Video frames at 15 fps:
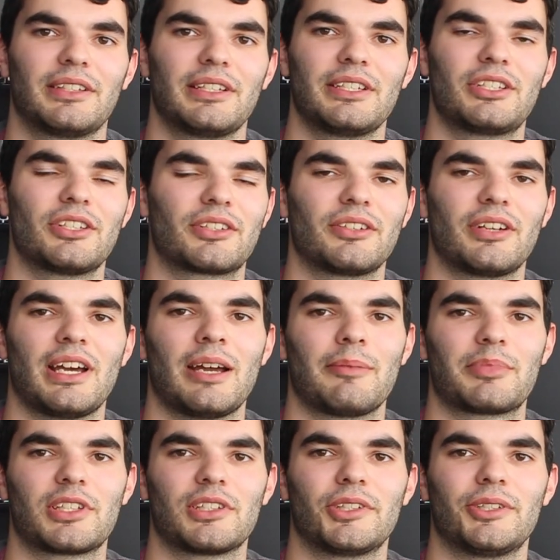He's just going to
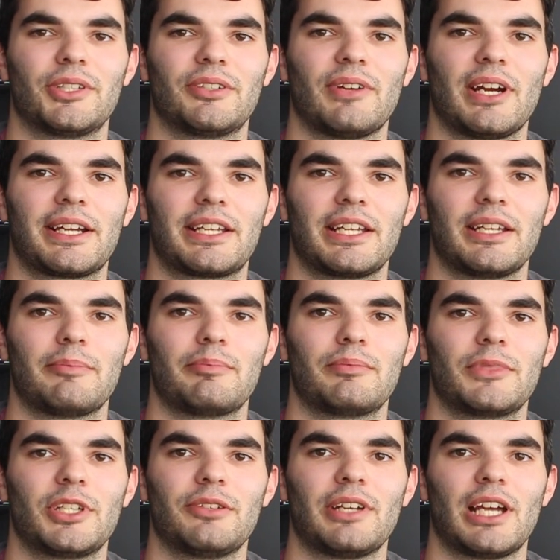absolutely wreck him.
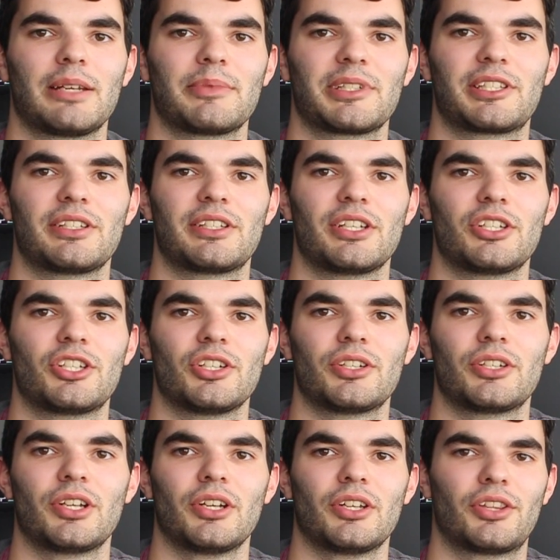Unanimous
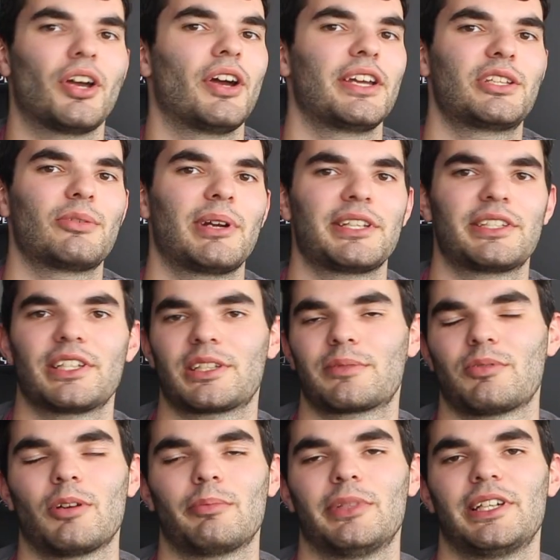decision. 30-26
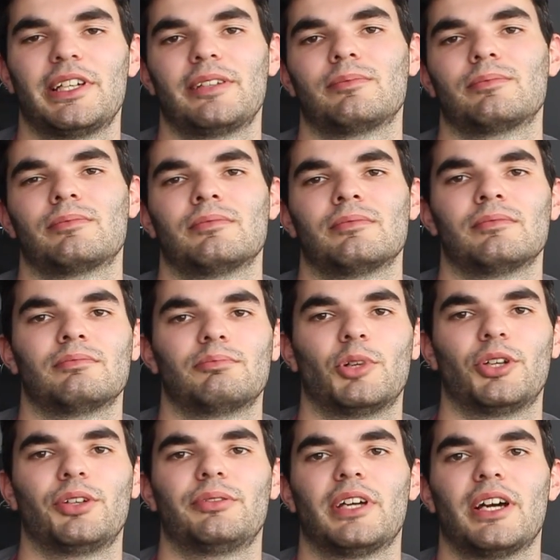probably.
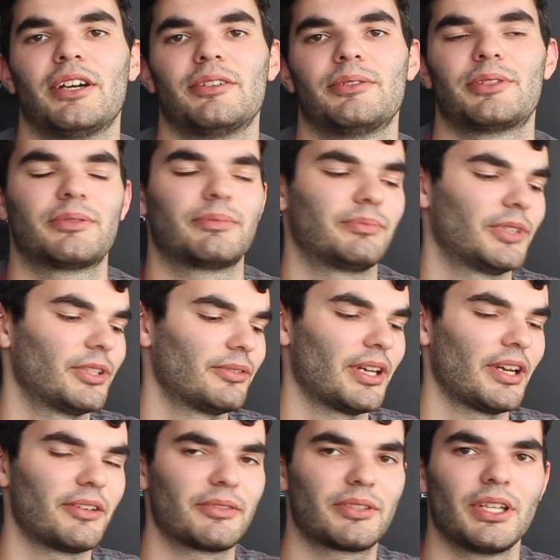But who knows? Who
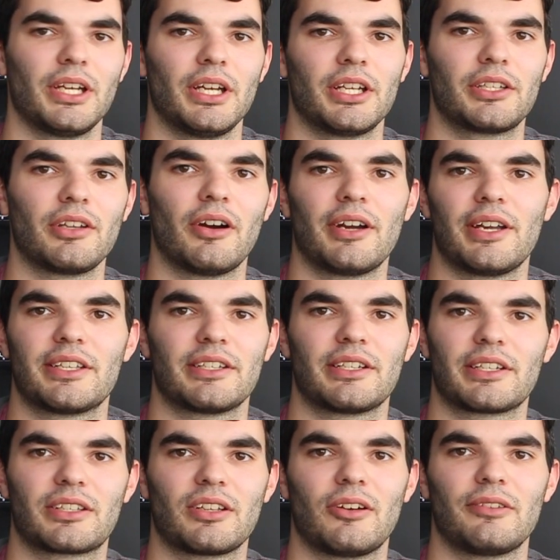knows? Yair's an
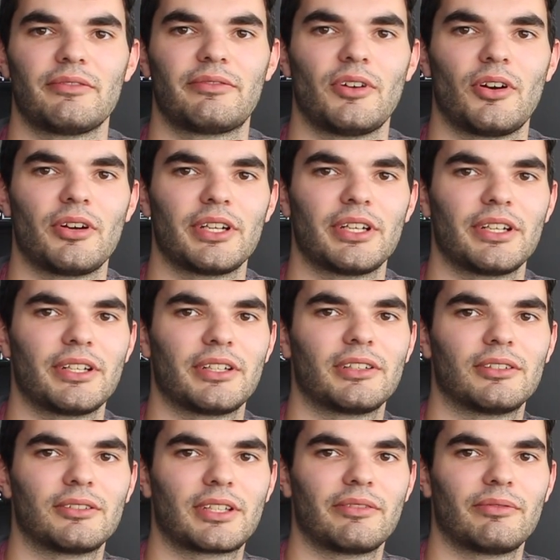exciting fighter.
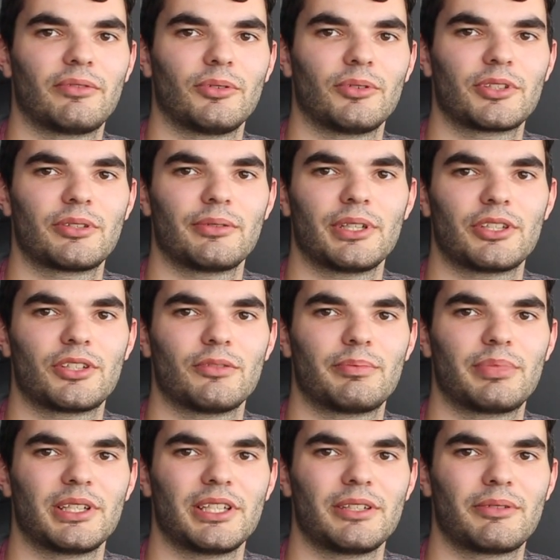Looking forward to it. Should
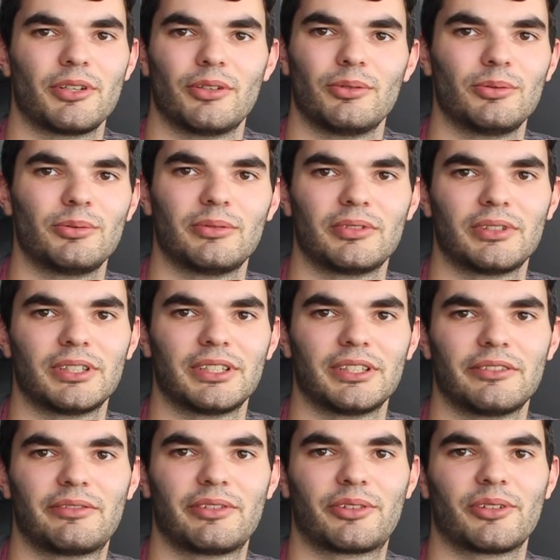be cool
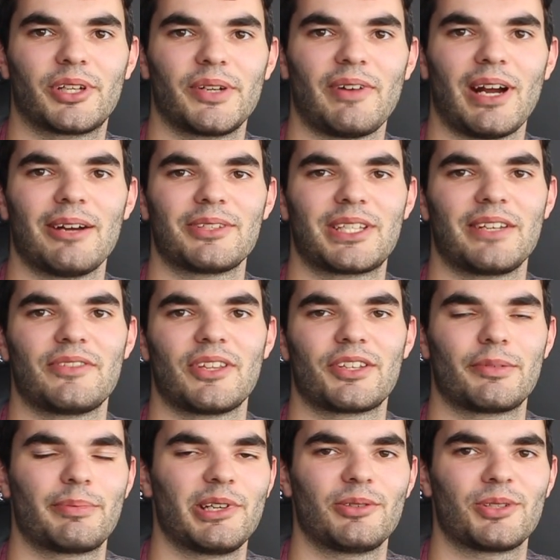for three rounds, even though
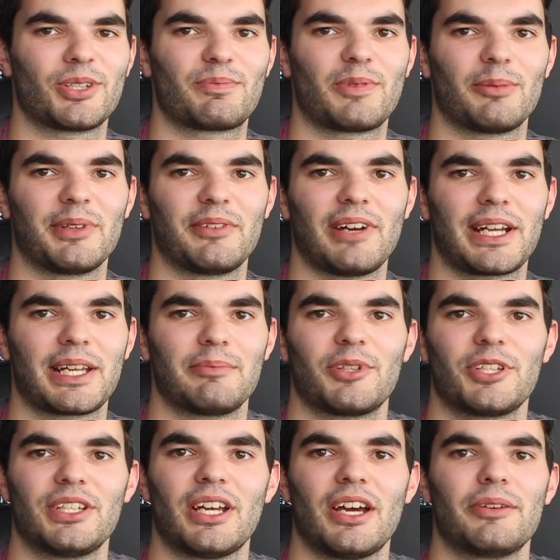Zabit will just probably wreck him.
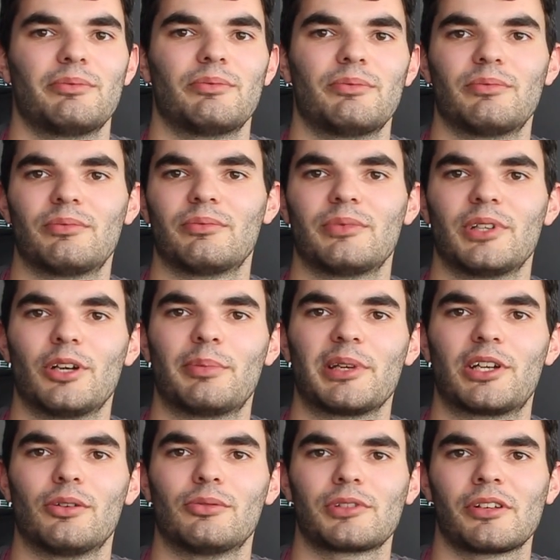But you know, it'll be
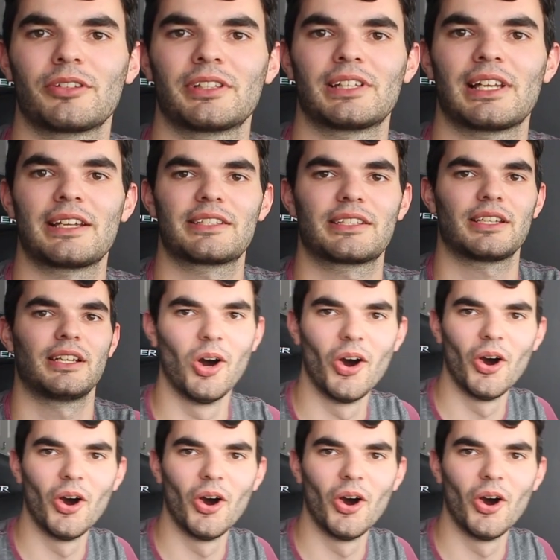cool nonetheless.